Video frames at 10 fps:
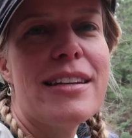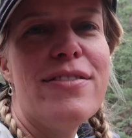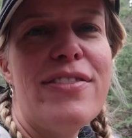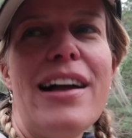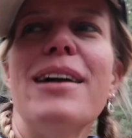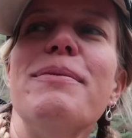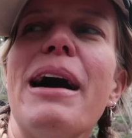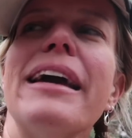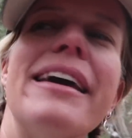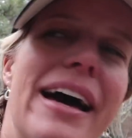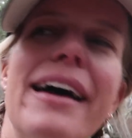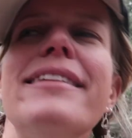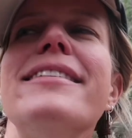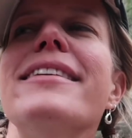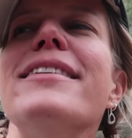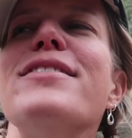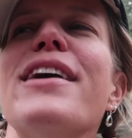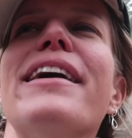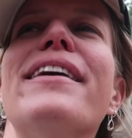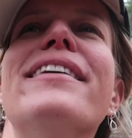gonna follow my gut to the
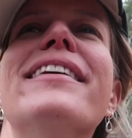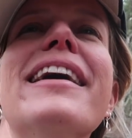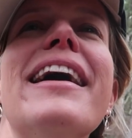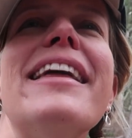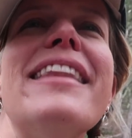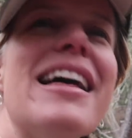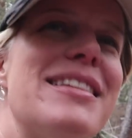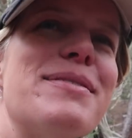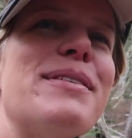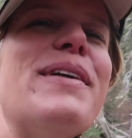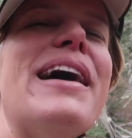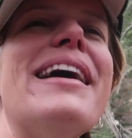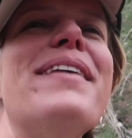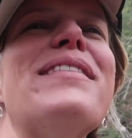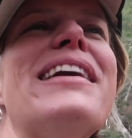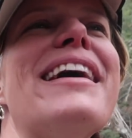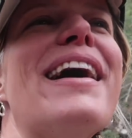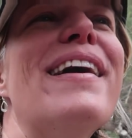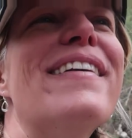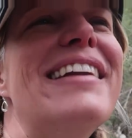trail and that's the way I'm gonna
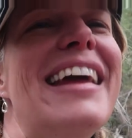go.